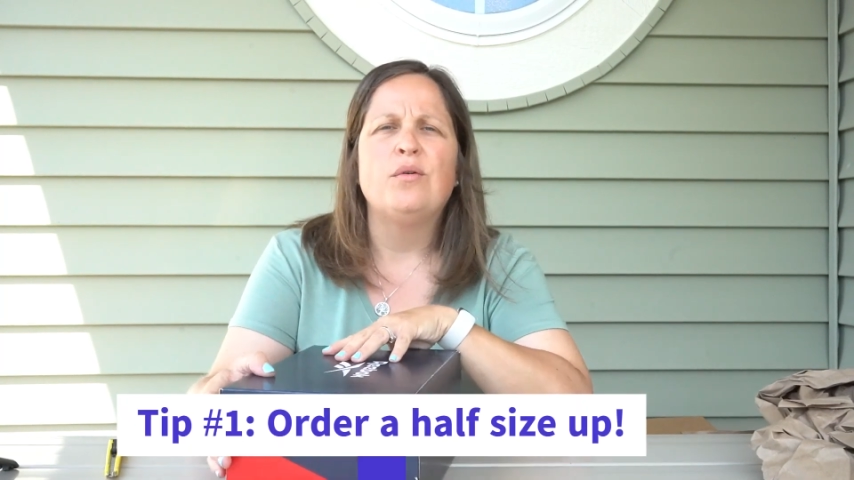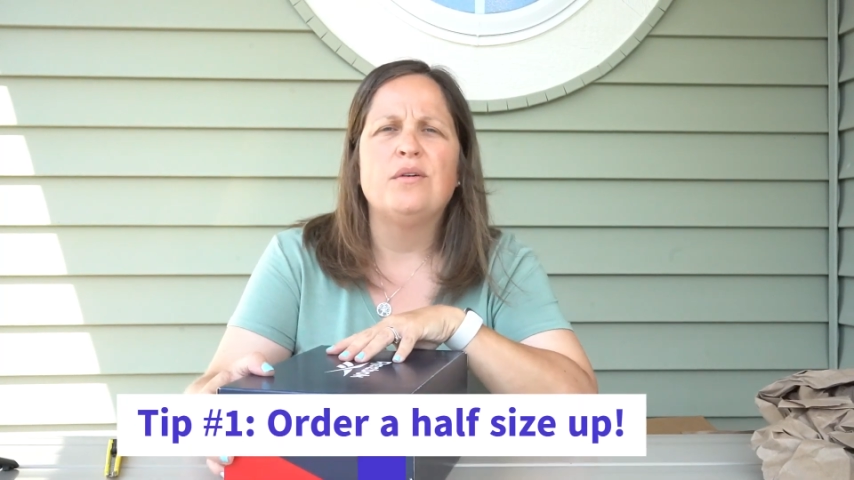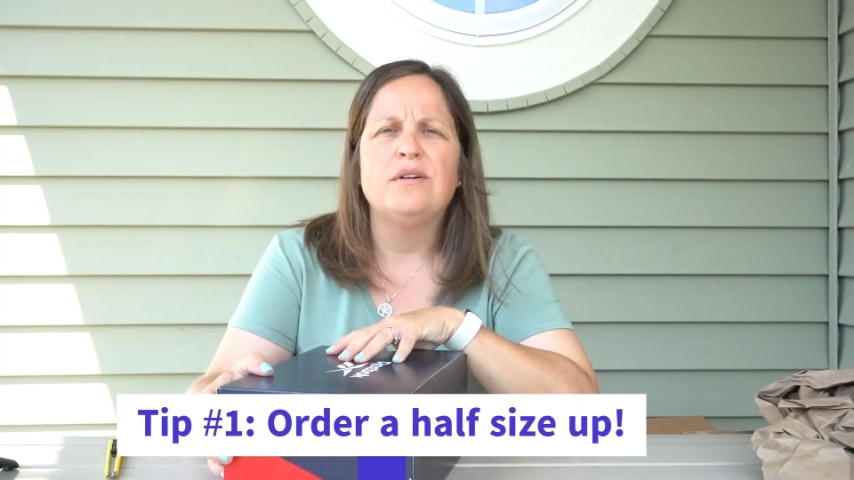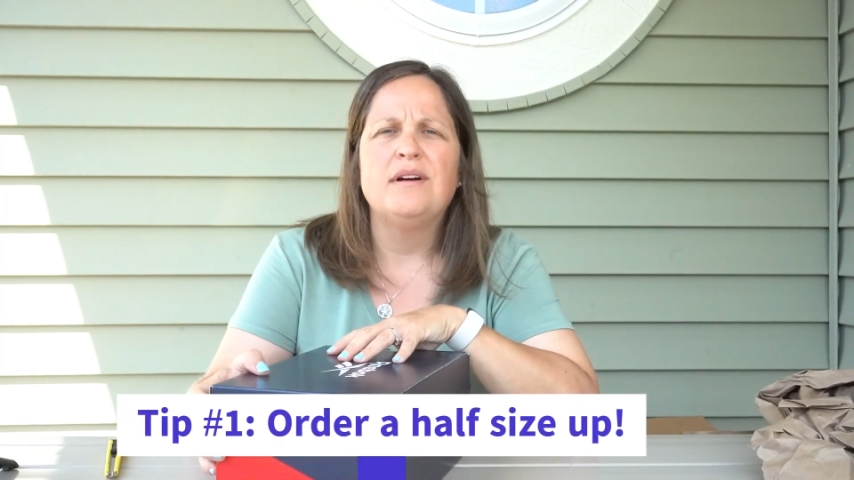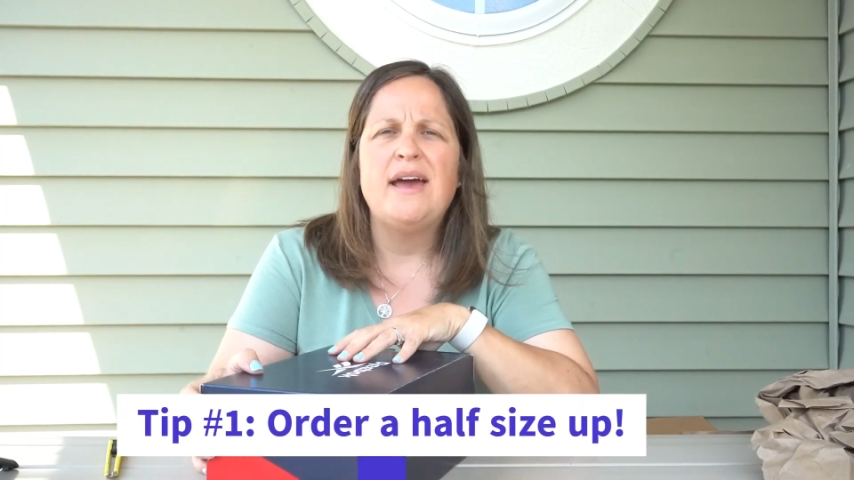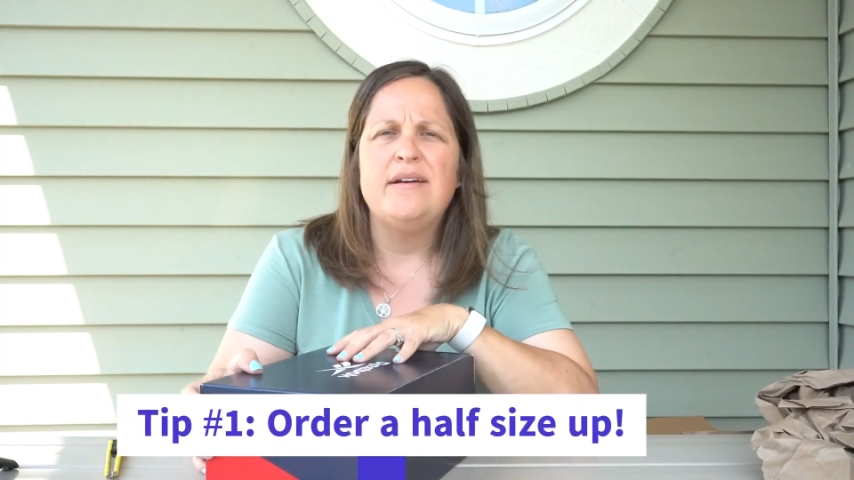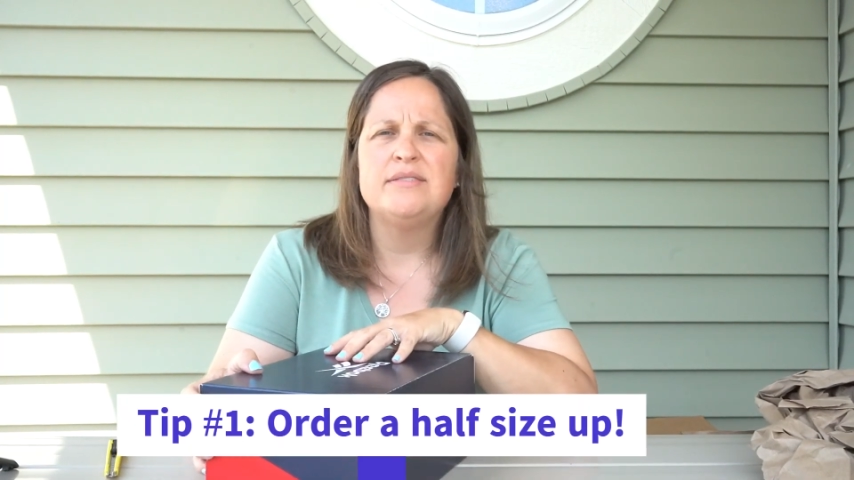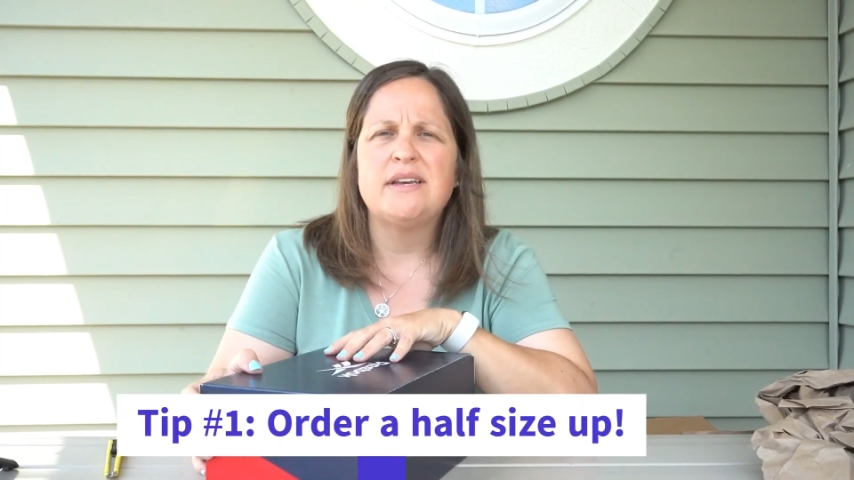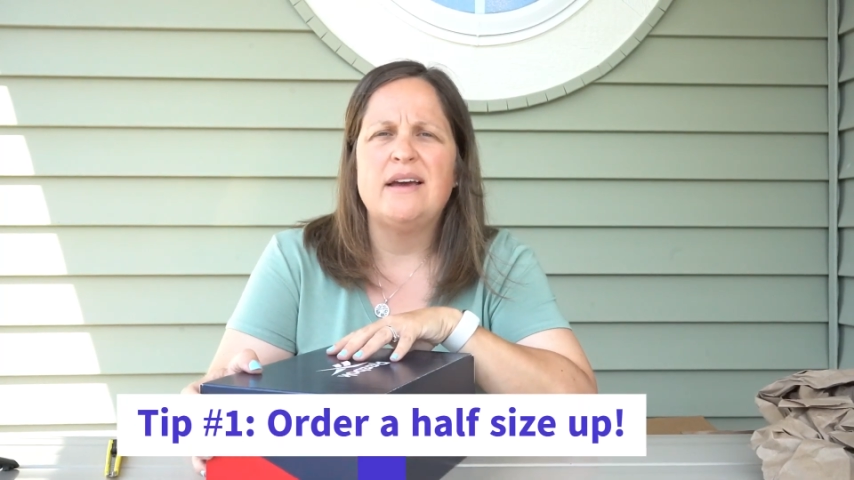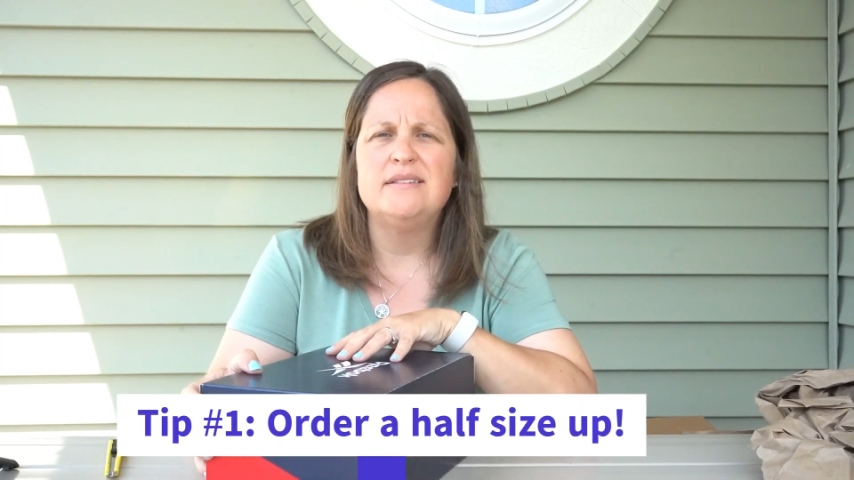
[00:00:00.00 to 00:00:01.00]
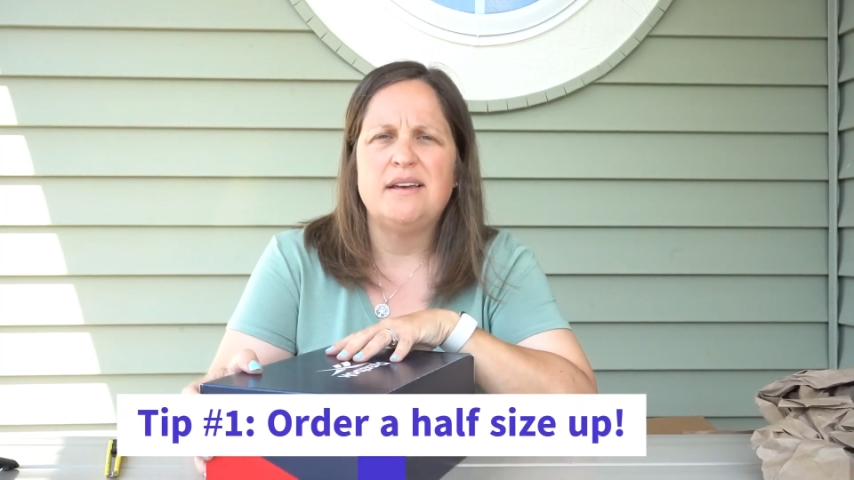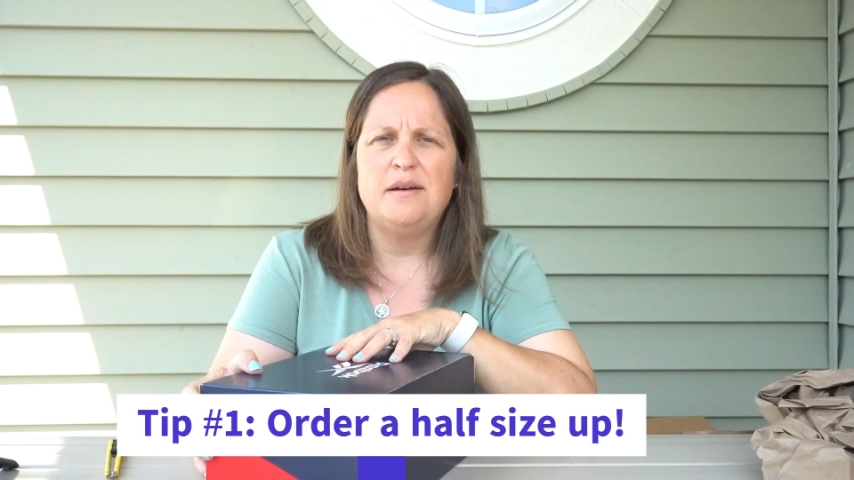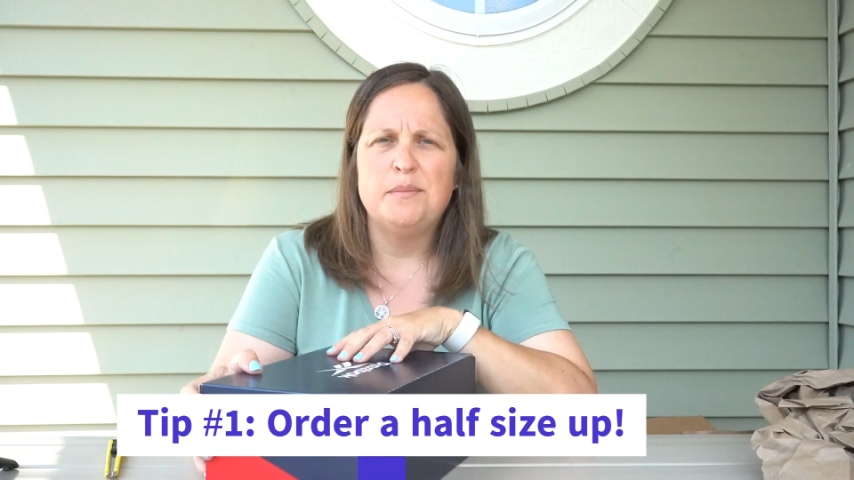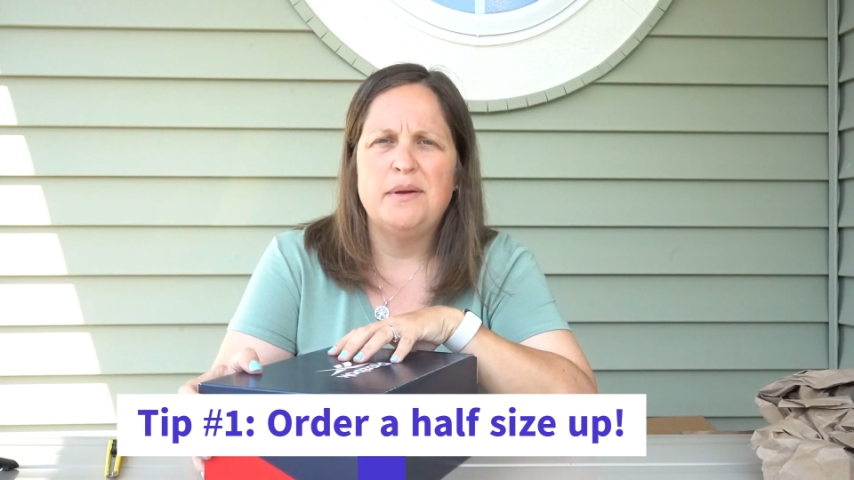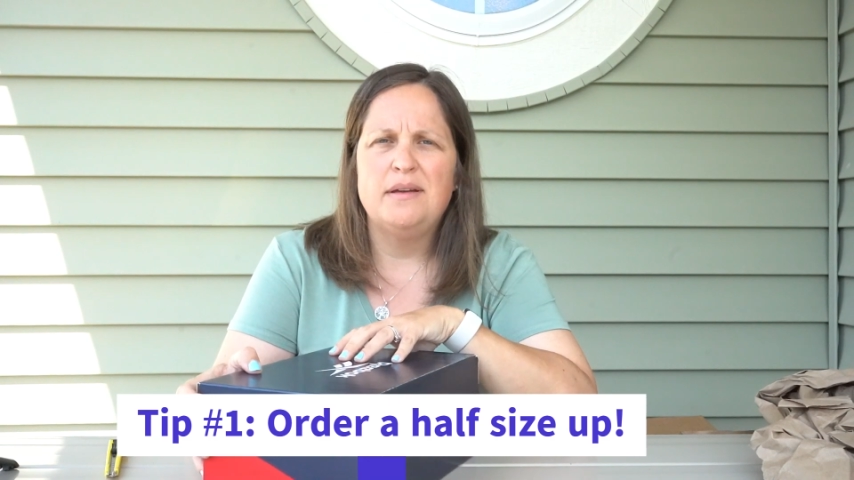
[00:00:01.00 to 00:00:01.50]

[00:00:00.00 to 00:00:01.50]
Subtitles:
order a half size up.